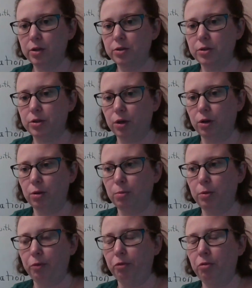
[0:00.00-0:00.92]

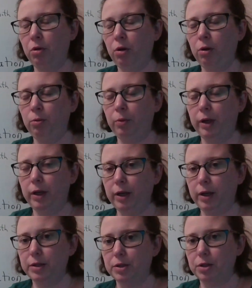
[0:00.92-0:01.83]
So before
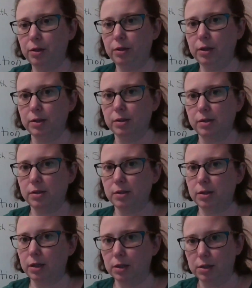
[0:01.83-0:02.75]
we entered
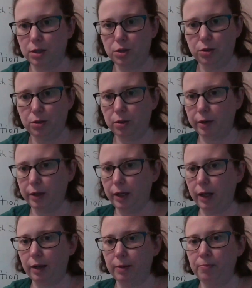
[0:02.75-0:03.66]
this continued
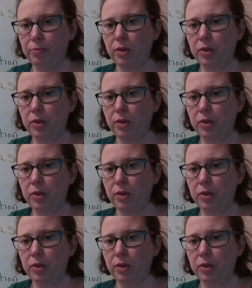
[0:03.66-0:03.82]
learning,